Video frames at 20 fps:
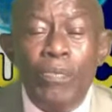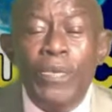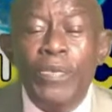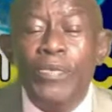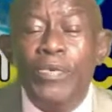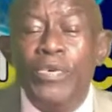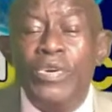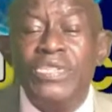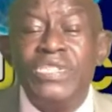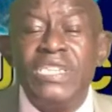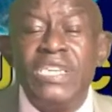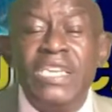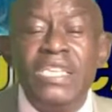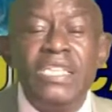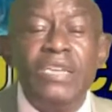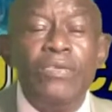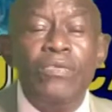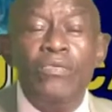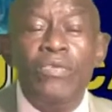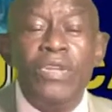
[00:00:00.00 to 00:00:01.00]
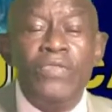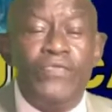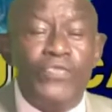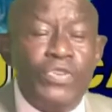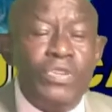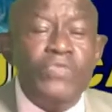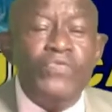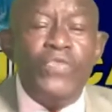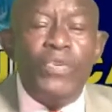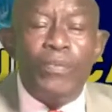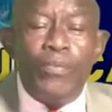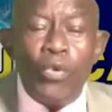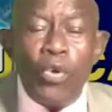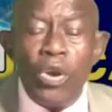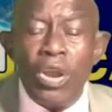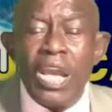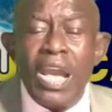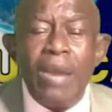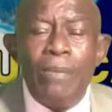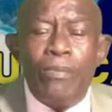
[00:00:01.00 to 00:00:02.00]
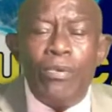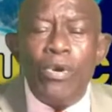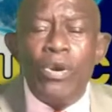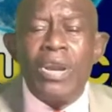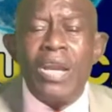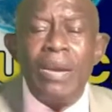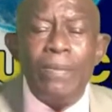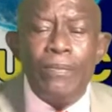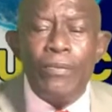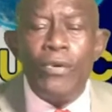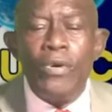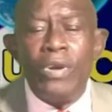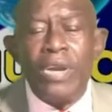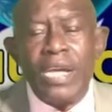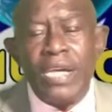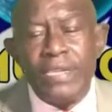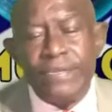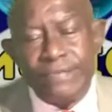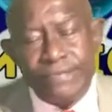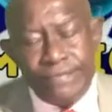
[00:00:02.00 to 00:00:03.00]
people are saying that we're voting for Boka.